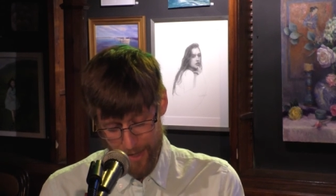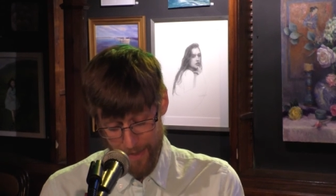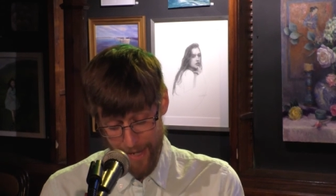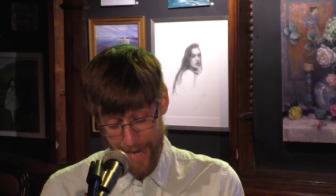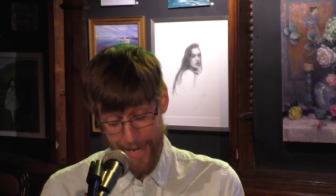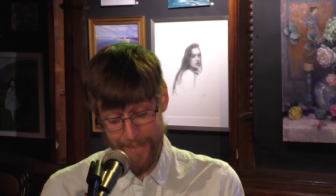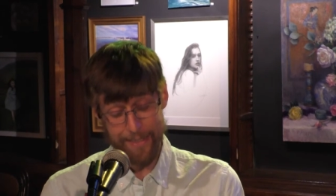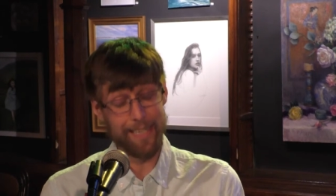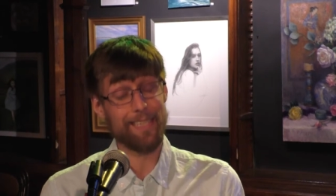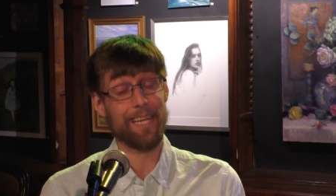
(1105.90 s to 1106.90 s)
The ant is
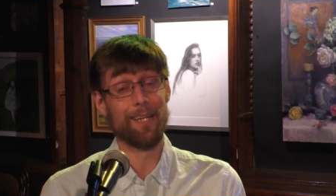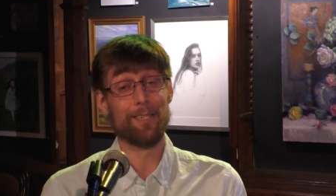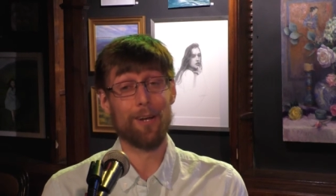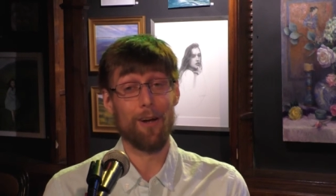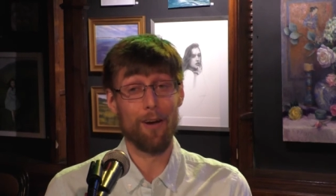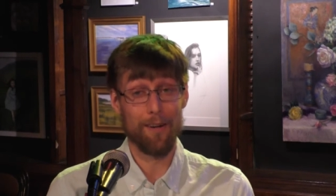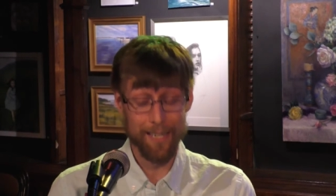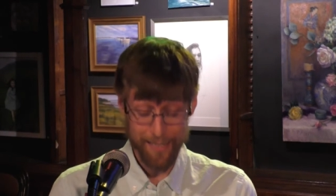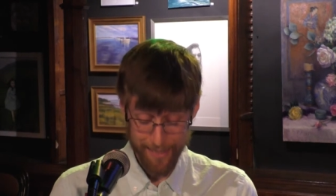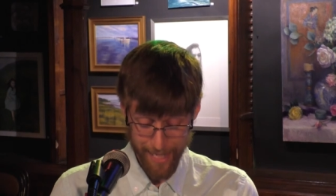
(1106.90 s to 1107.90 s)
a centaur in
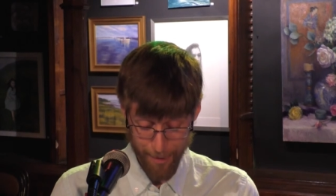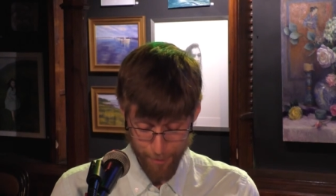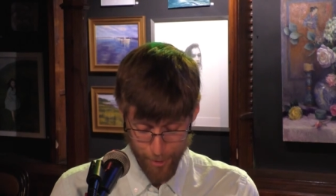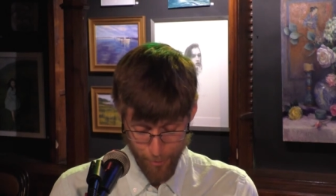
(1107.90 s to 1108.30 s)
his sandwich